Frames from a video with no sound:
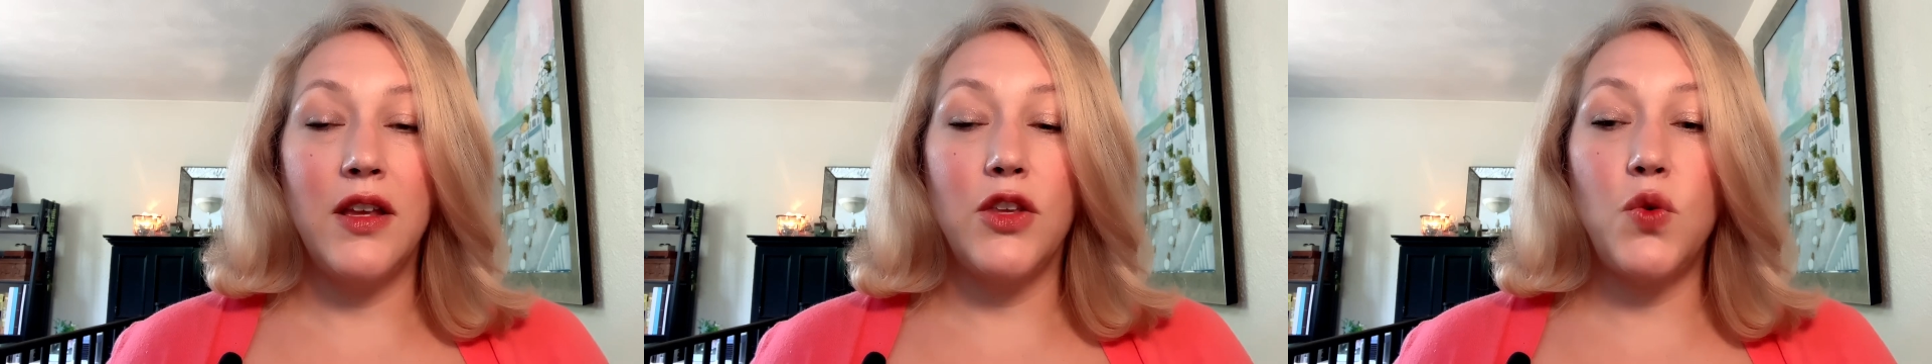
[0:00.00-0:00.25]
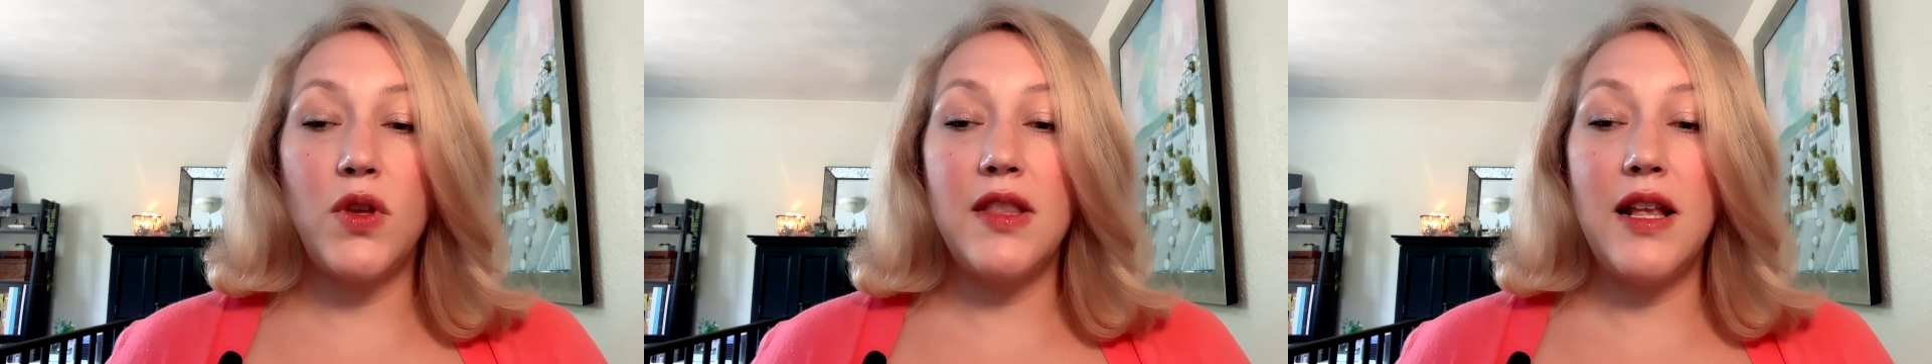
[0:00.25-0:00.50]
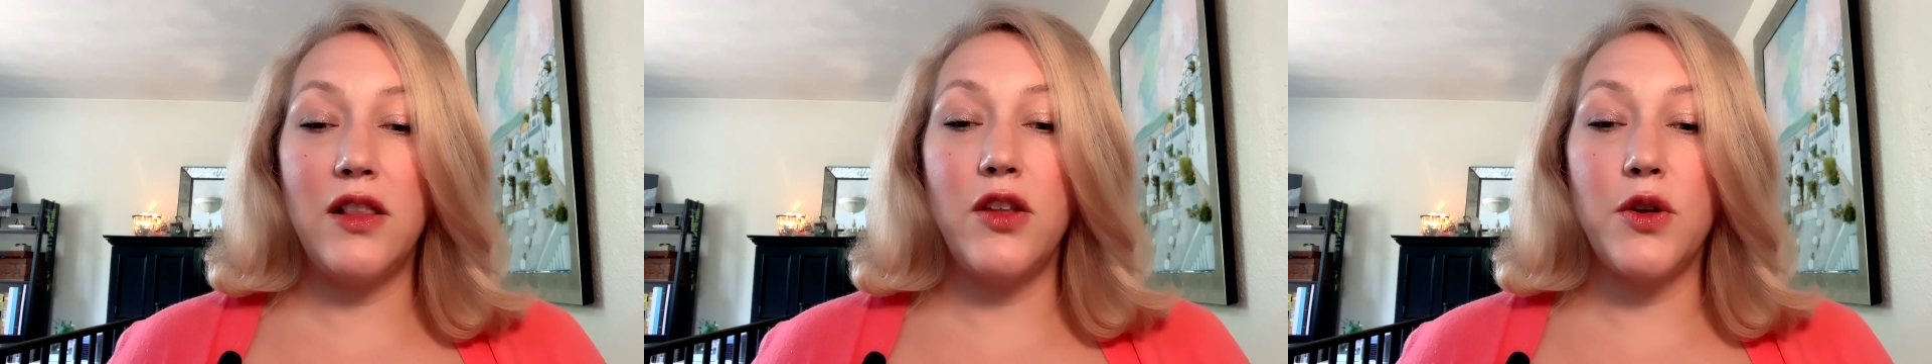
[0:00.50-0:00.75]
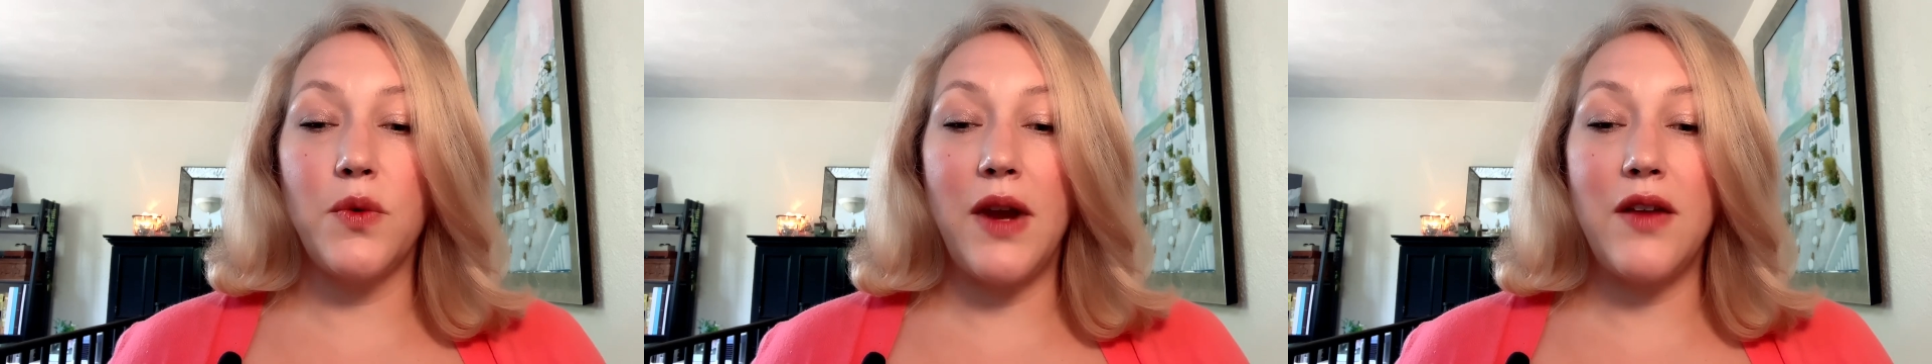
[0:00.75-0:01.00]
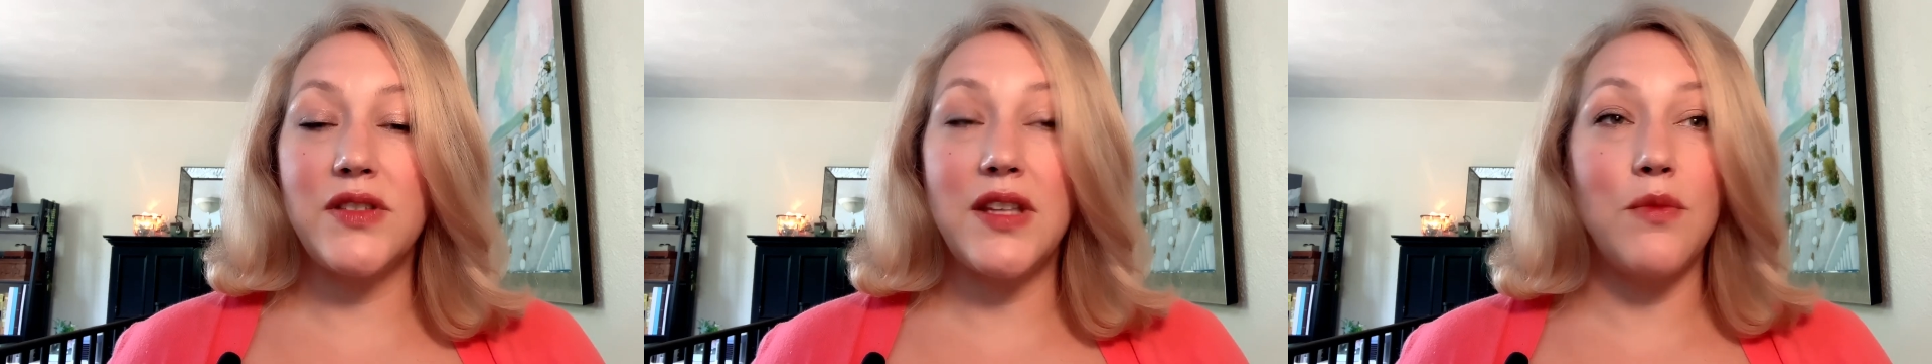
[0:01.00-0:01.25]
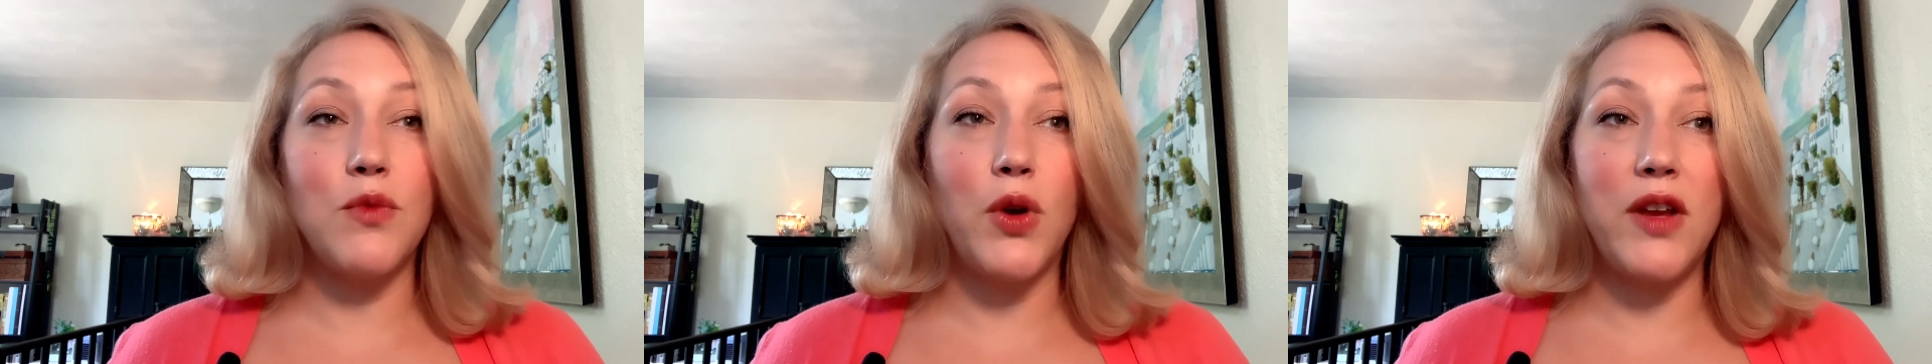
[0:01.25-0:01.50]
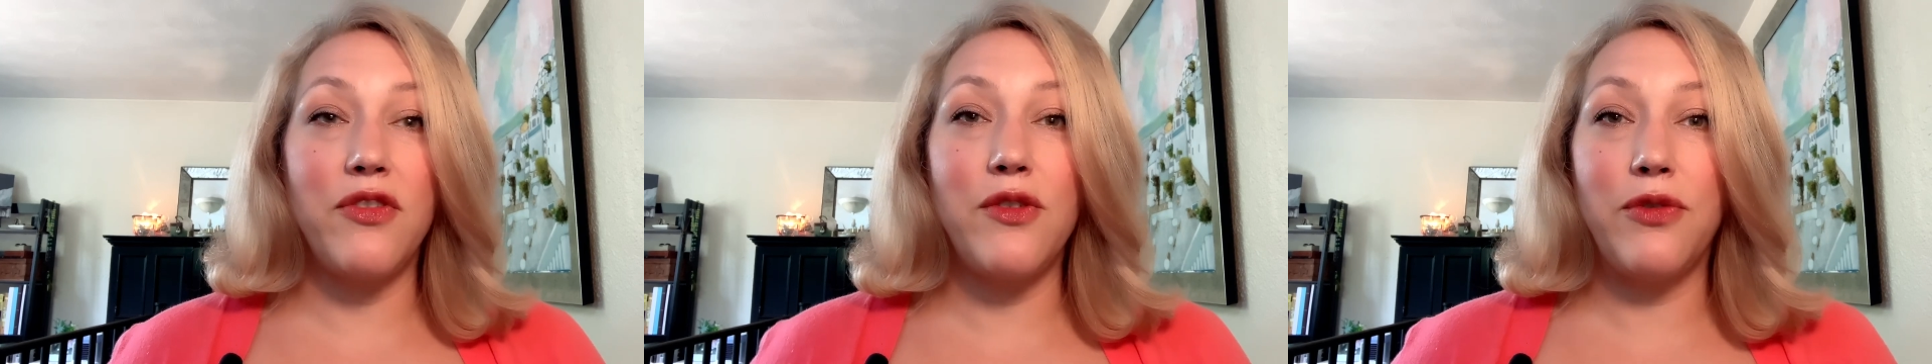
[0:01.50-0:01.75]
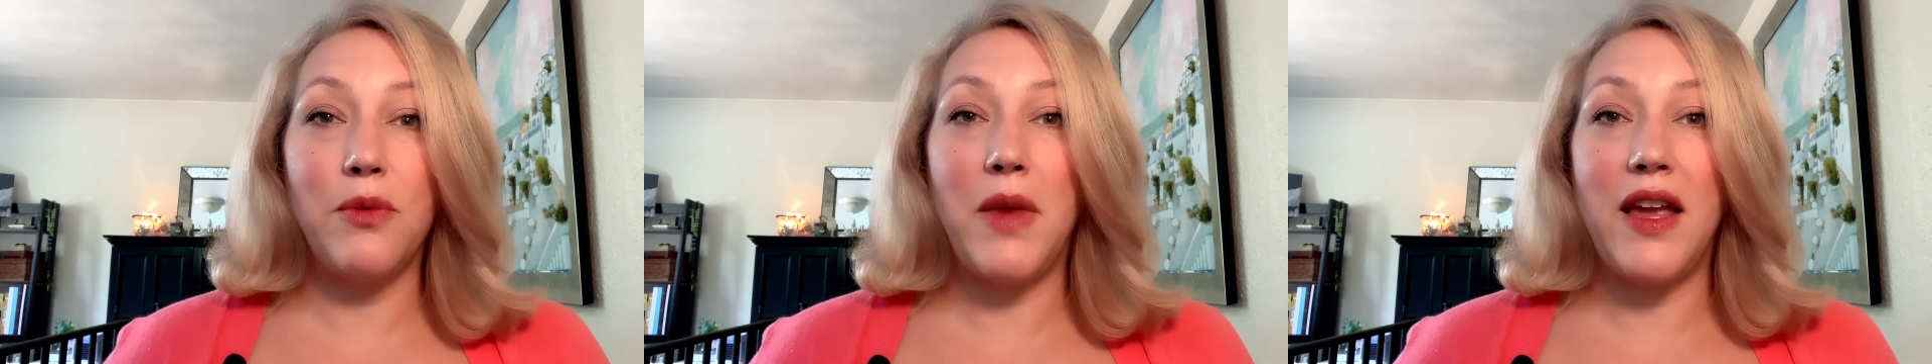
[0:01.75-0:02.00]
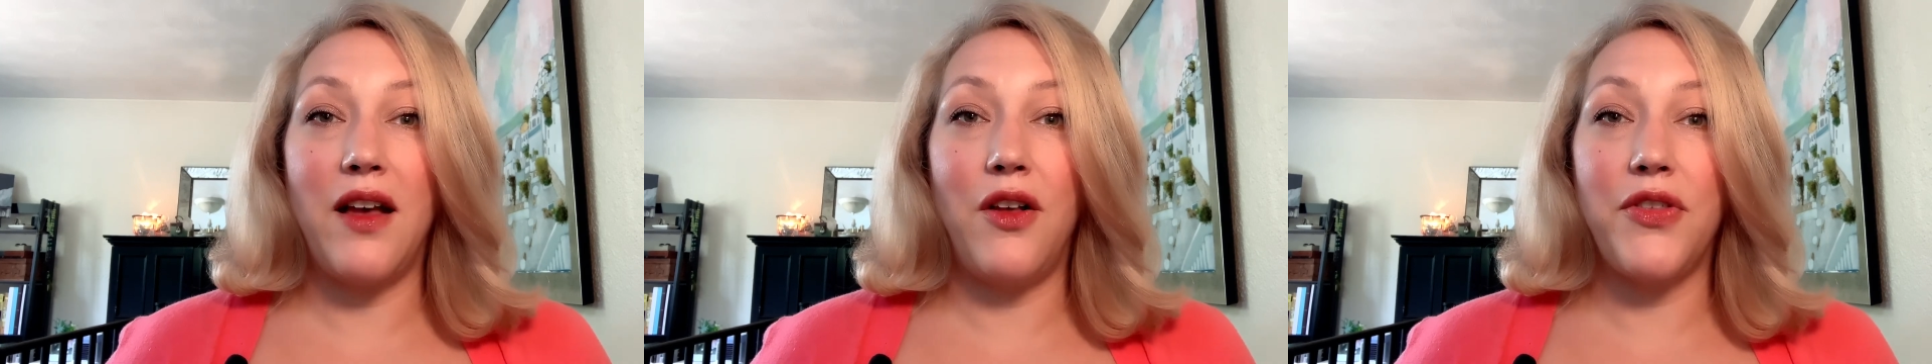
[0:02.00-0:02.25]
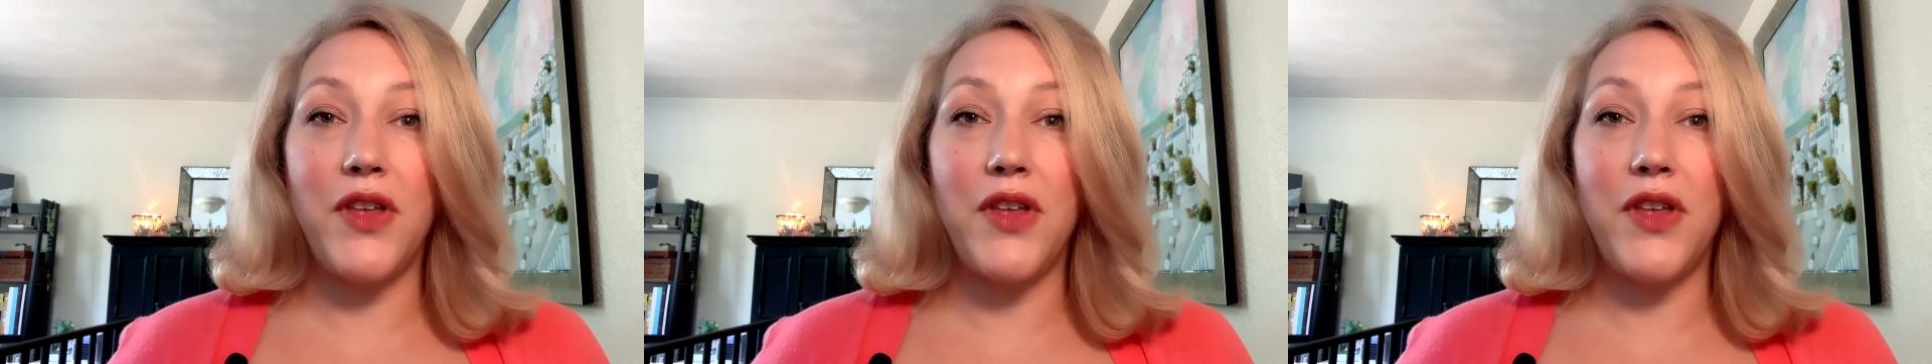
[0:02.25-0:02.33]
You can then look around say, I'm grateful for my health.